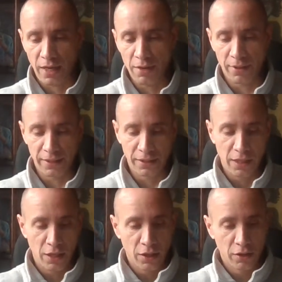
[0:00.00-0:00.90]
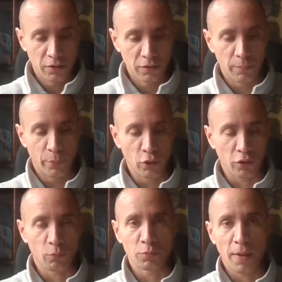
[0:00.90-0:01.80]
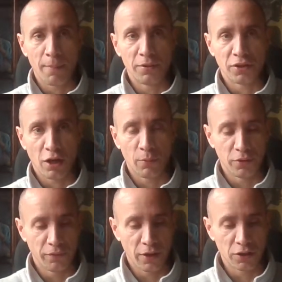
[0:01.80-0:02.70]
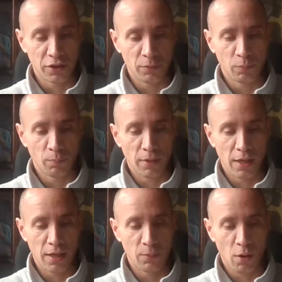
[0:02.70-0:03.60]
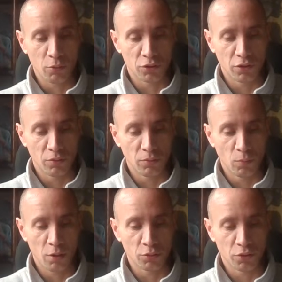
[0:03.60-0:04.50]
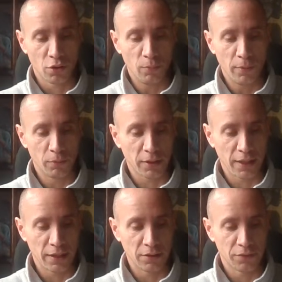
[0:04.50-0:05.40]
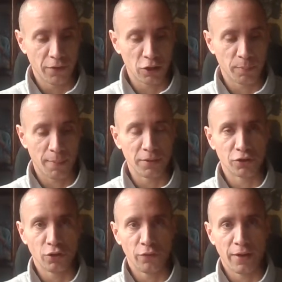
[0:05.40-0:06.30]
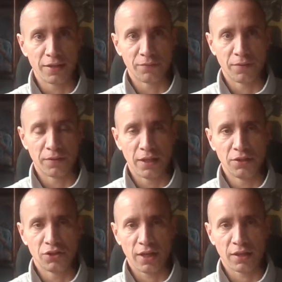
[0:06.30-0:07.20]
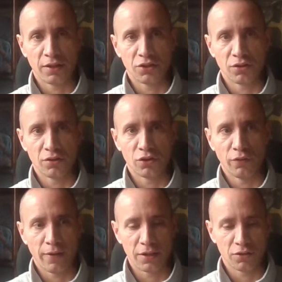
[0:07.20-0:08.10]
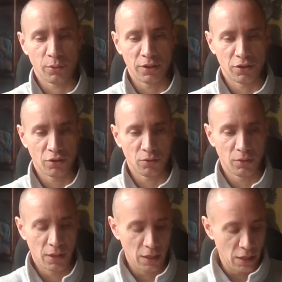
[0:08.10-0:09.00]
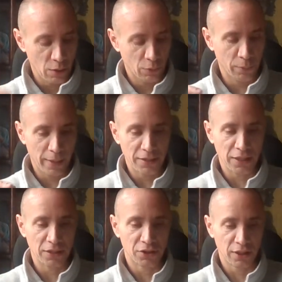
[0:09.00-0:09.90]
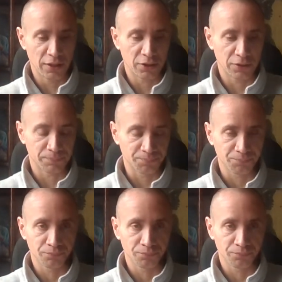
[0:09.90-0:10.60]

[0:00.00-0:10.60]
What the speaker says: Anyway, the book was published at Open University, Walton Hall, Milton Keynes. First published 2015, second edition 2022. On page 86,